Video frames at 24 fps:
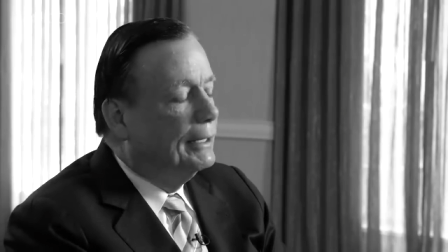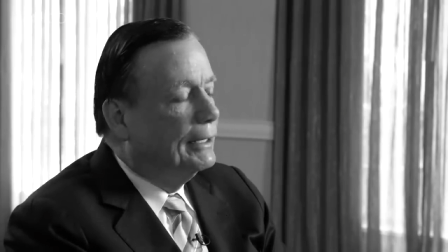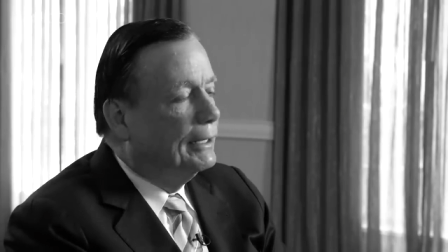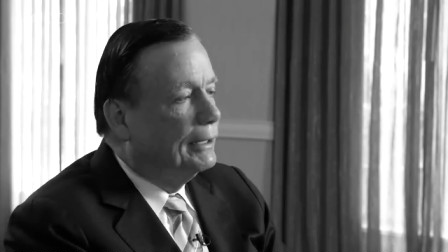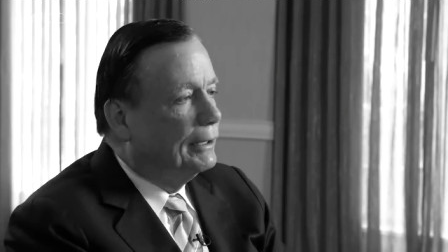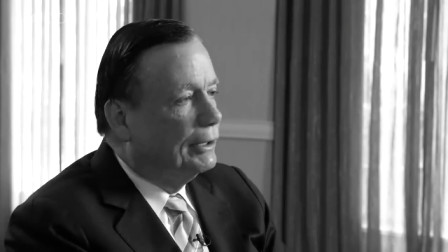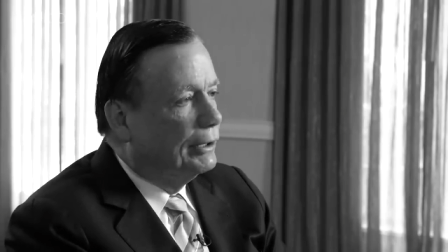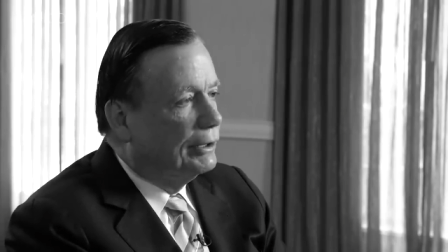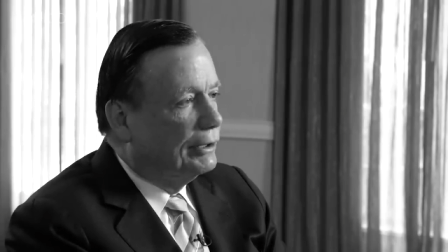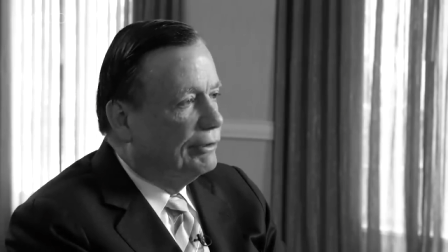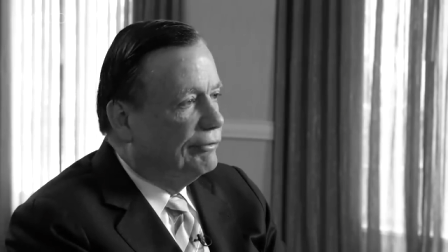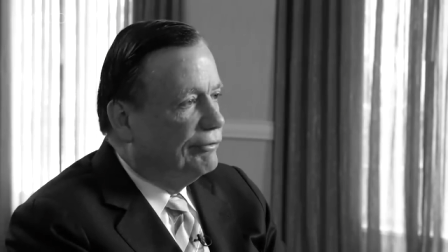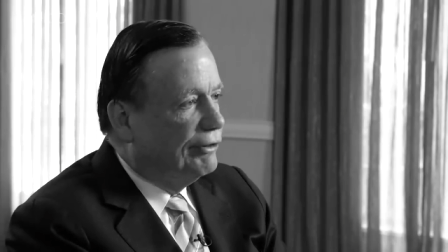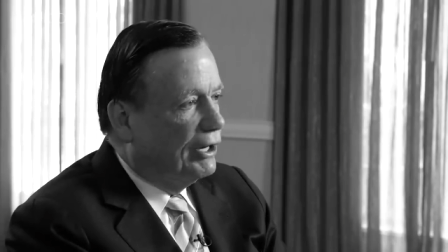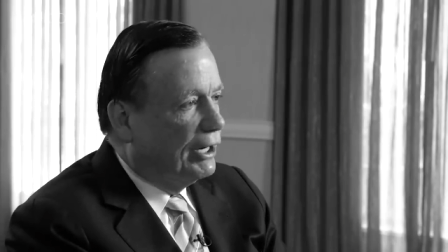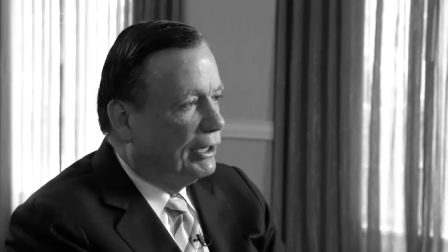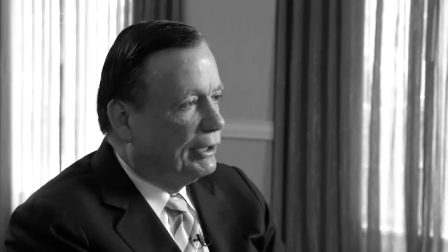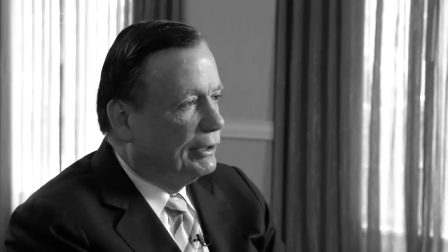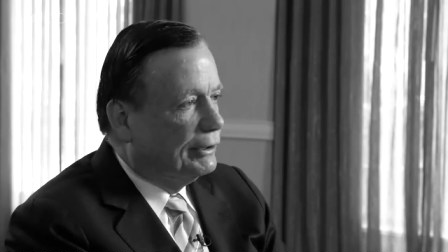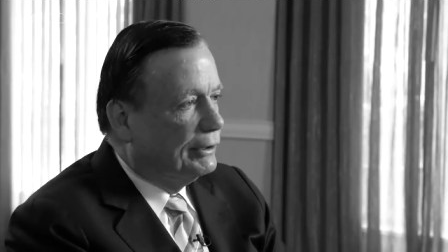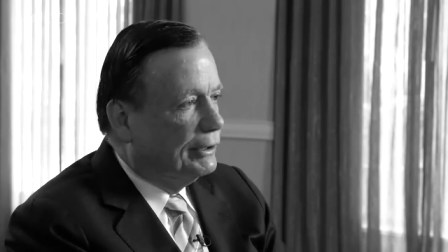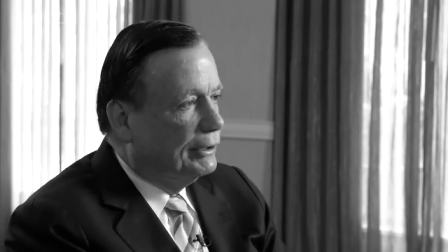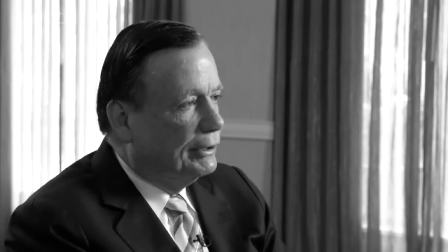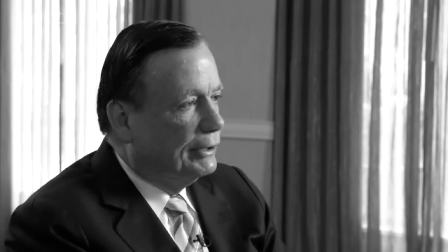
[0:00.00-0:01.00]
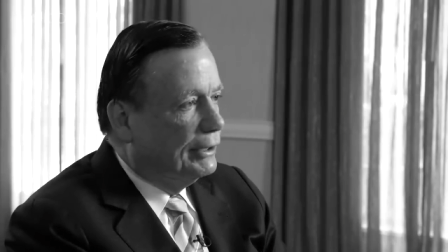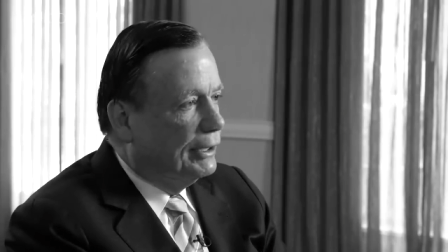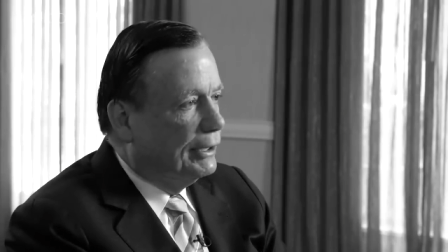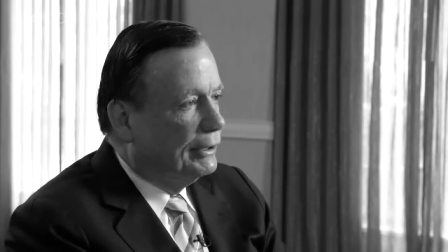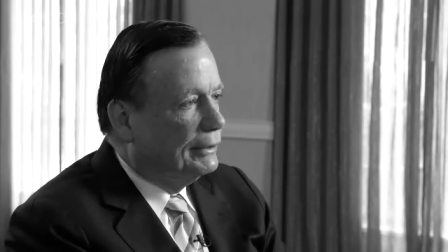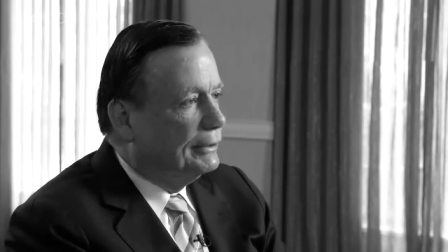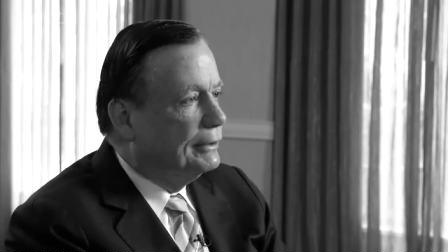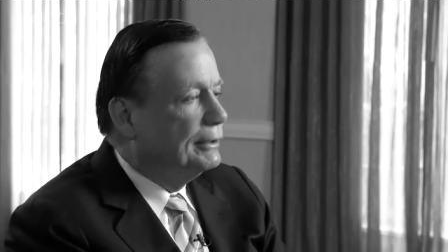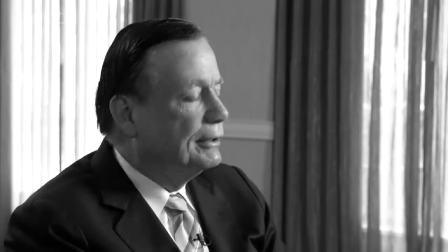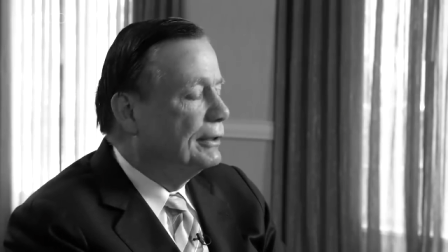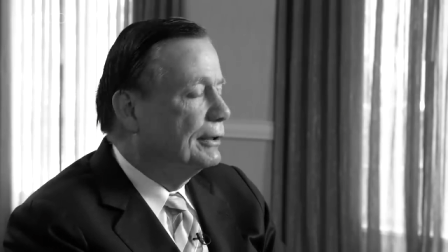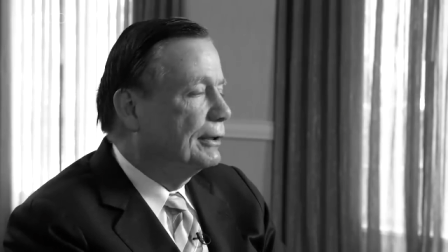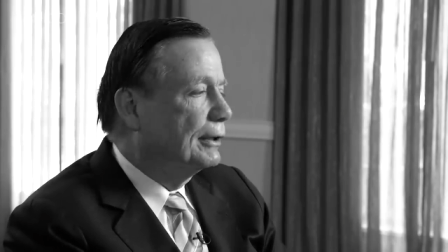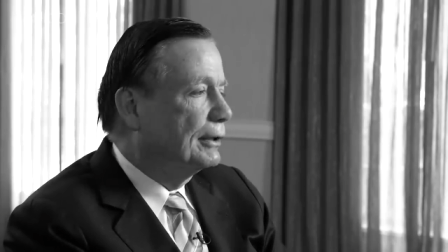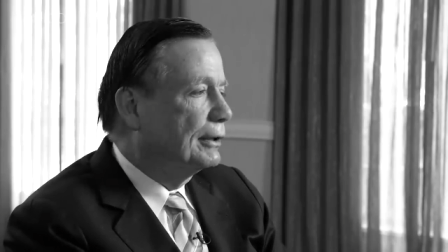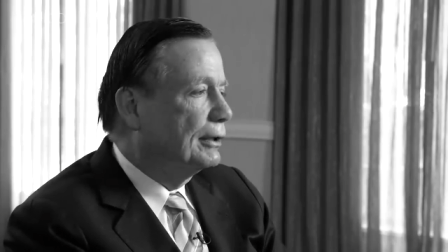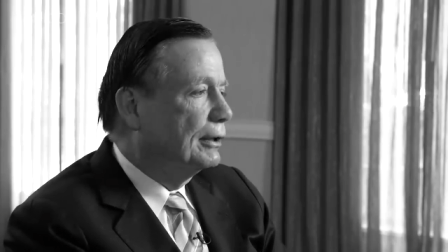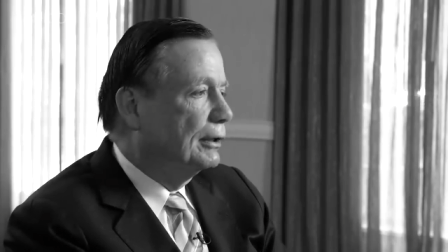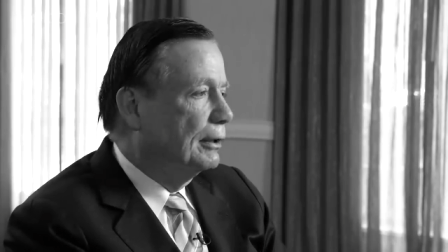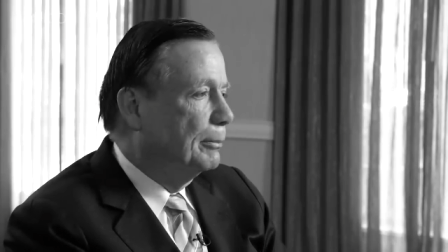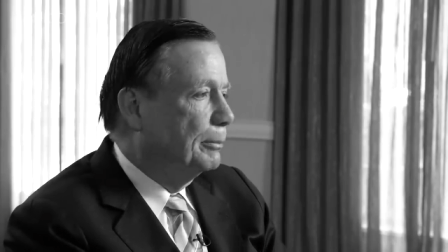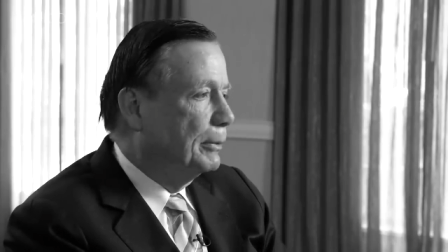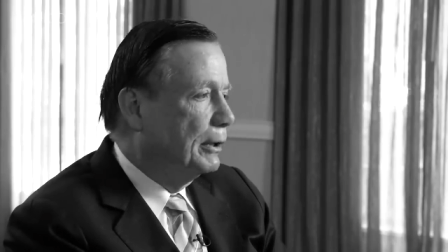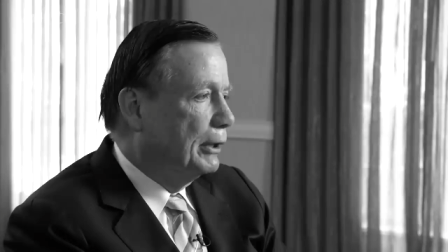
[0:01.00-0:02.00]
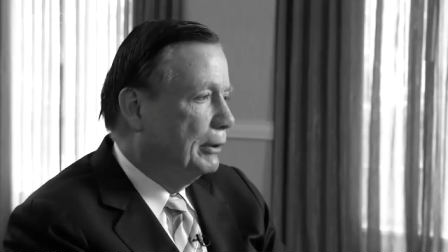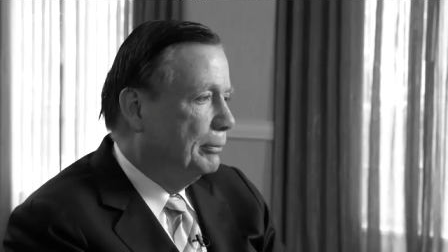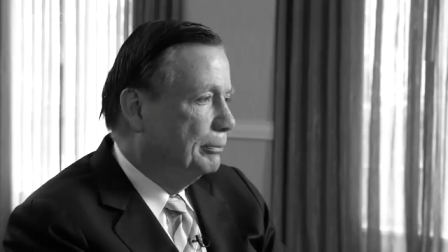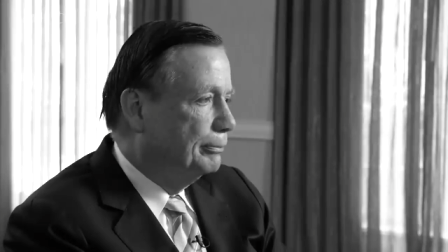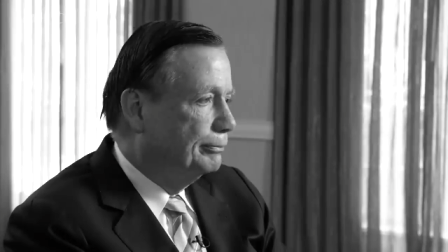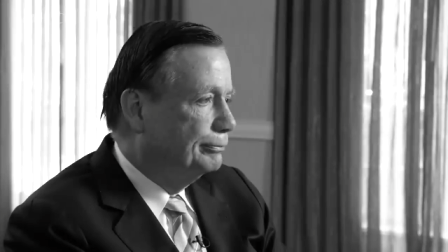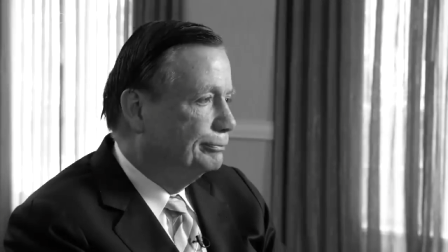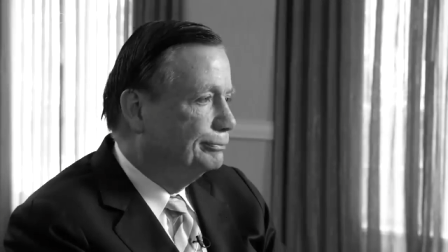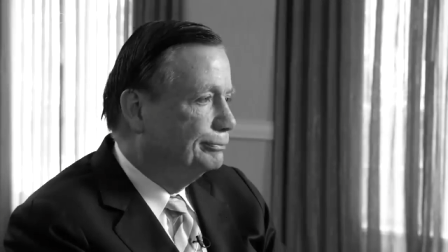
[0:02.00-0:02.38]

and on the faculty at uh, Columbia.